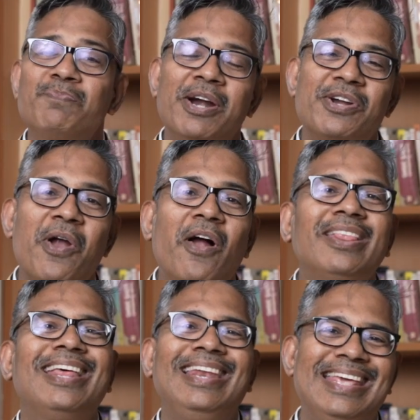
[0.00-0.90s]
but
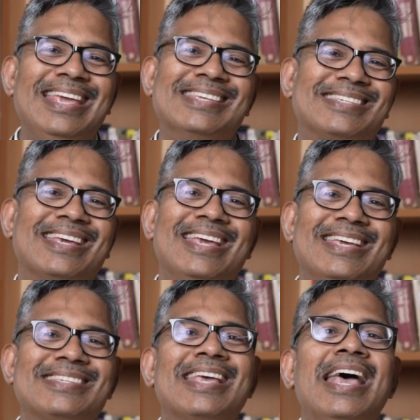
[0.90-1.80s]
not the least
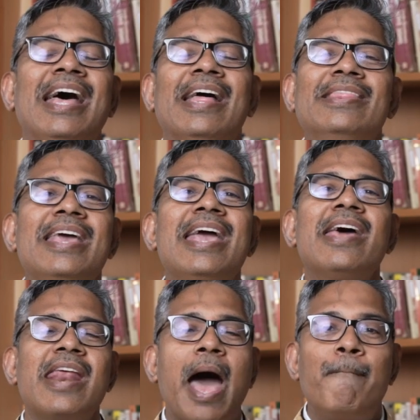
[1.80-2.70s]
is
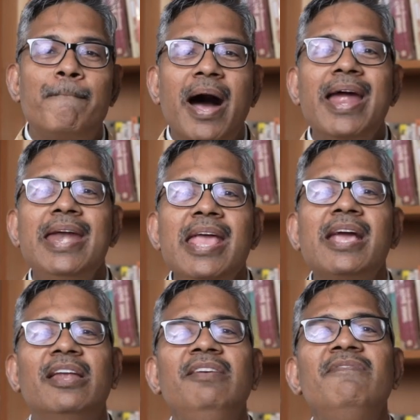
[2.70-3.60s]
their abiding
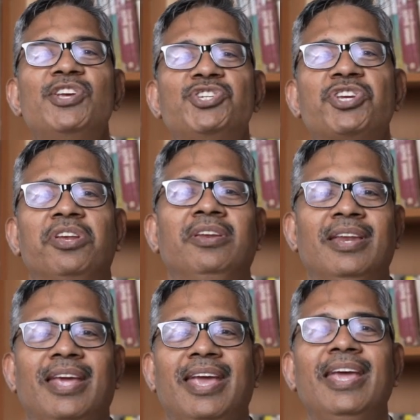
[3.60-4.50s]

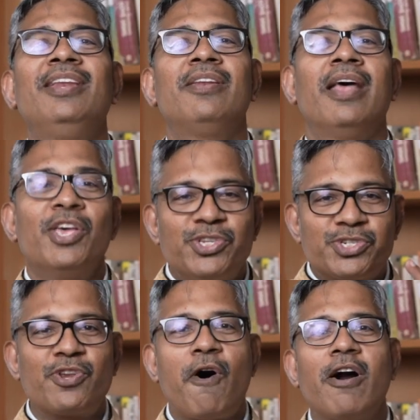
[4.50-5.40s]
conviction in
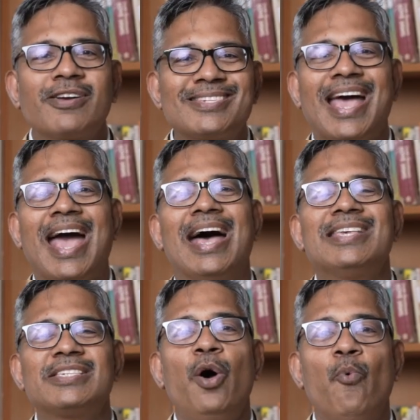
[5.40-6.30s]
stocks
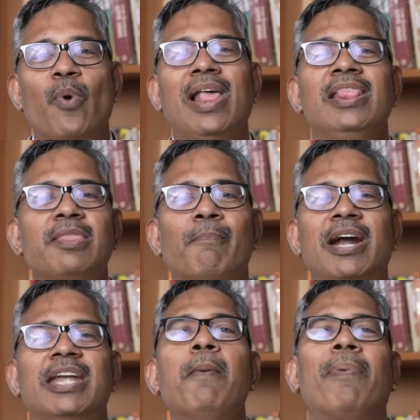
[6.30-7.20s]
as a wealth
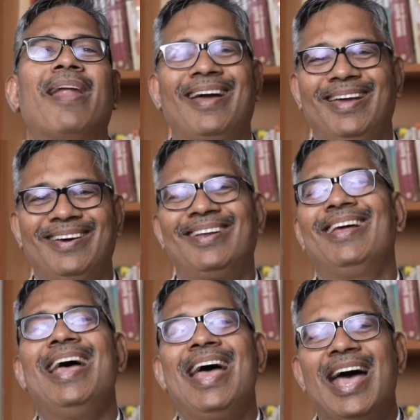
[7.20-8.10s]
multiplier
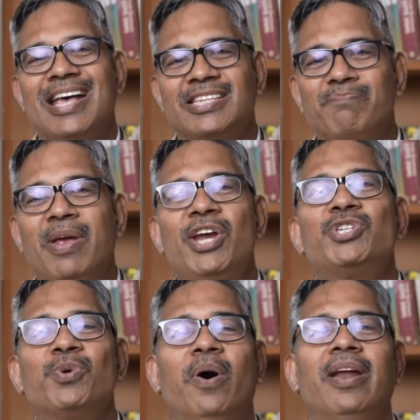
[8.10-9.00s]
has made
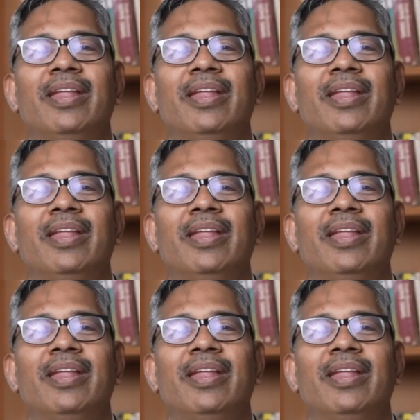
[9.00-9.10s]
sure